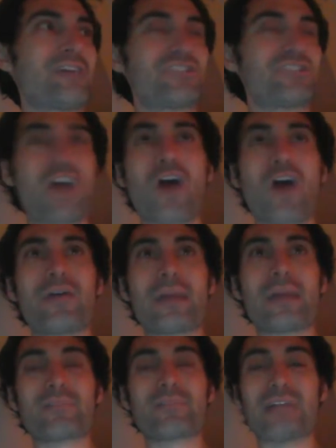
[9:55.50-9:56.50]

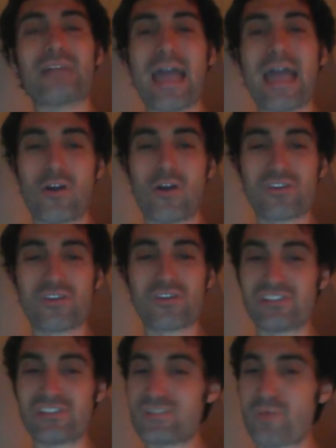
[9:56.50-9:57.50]
show, and I'm glad
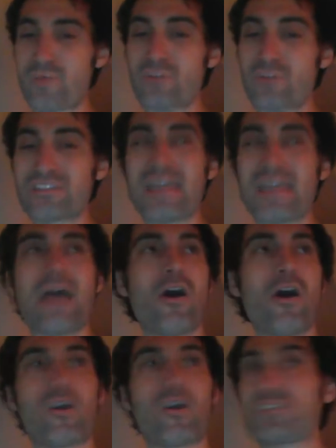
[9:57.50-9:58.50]
Arjun just posted that.
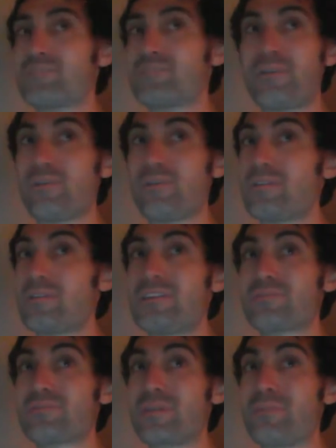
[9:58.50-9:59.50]
Arjun's been on
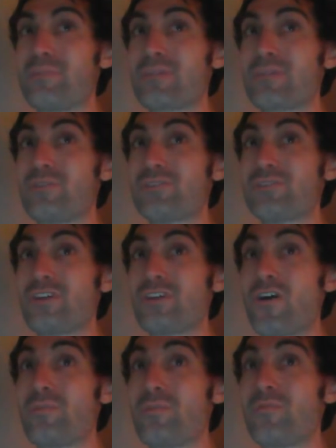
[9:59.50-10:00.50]
the This Week in Bitcoin
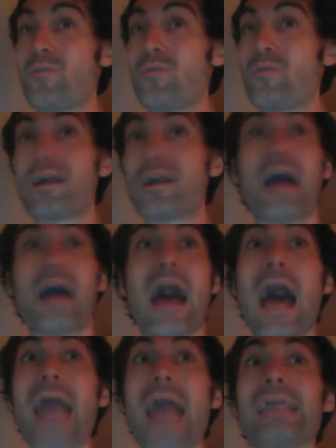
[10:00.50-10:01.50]
show before.
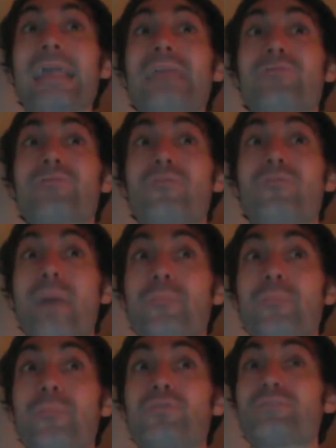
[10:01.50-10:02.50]
I can't even
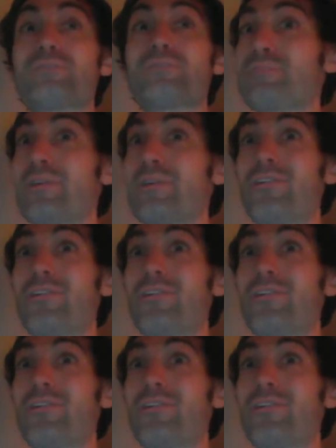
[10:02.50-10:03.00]
remember who's supposed to